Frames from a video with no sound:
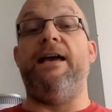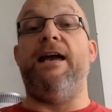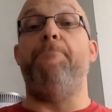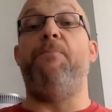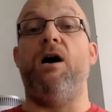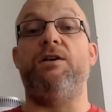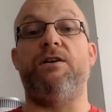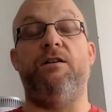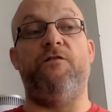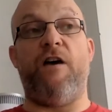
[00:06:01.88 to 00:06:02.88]
in
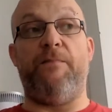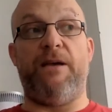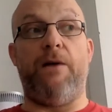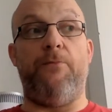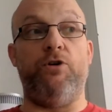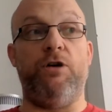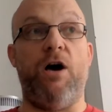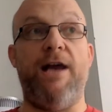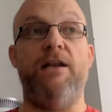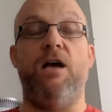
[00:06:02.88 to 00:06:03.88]
person have become
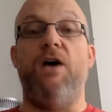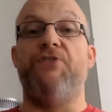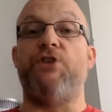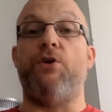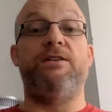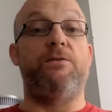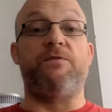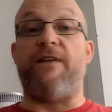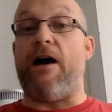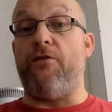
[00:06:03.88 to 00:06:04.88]
online. So in
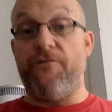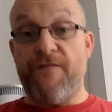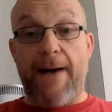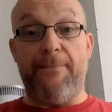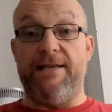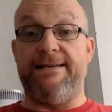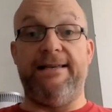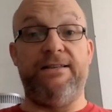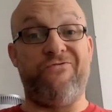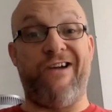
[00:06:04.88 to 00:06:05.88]
terms of how families
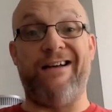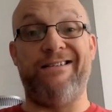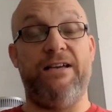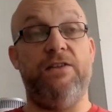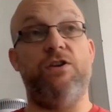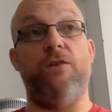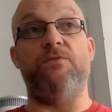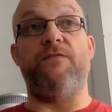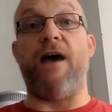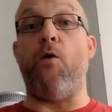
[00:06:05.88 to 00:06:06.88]
interact, in
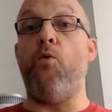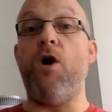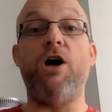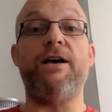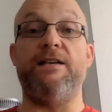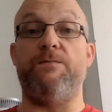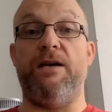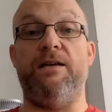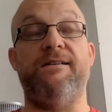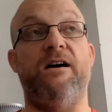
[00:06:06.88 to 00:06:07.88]
terms of how work is
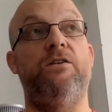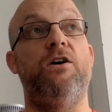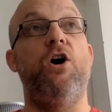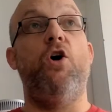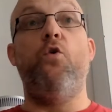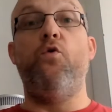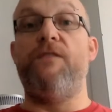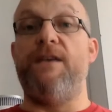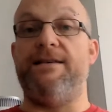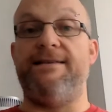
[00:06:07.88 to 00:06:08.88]
being done, all
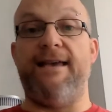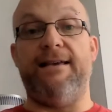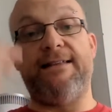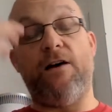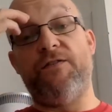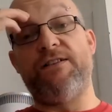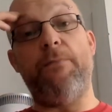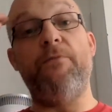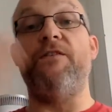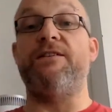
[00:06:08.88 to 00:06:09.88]
these things. Now, for
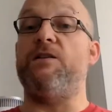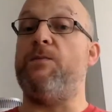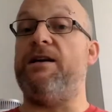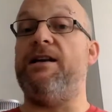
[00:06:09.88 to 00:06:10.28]
some of us, it's